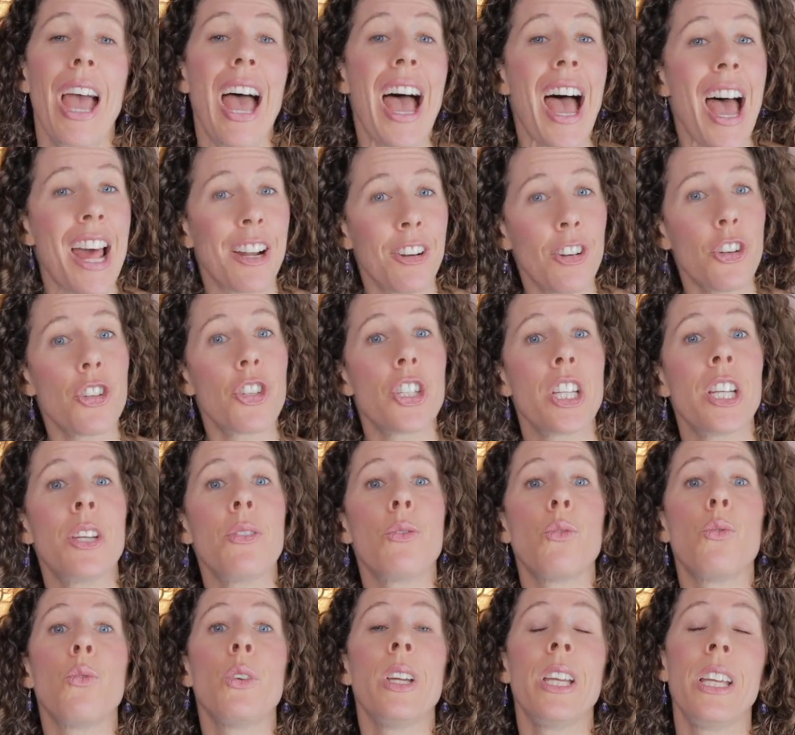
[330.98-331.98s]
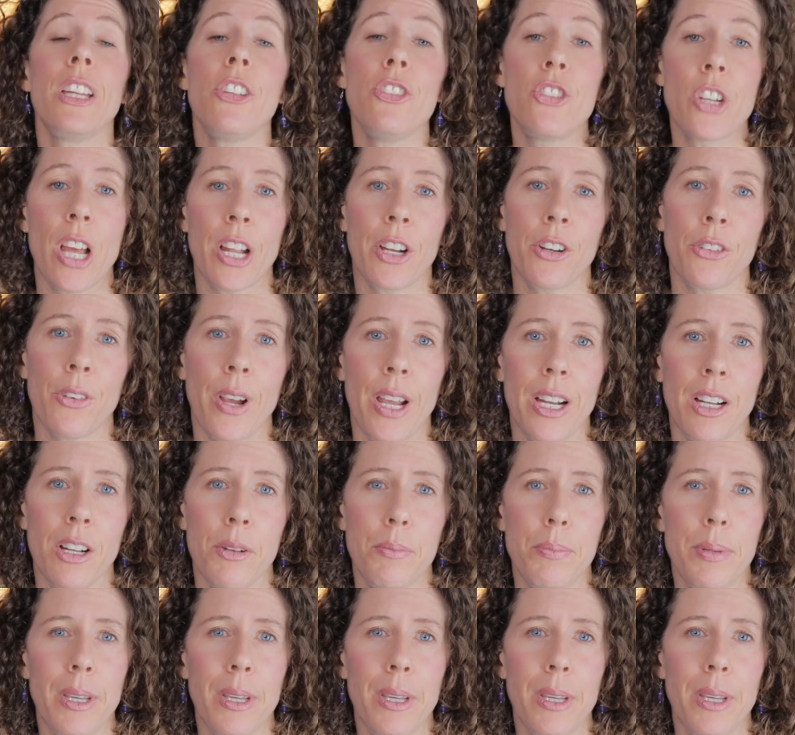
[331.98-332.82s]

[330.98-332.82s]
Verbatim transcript: energy regenerated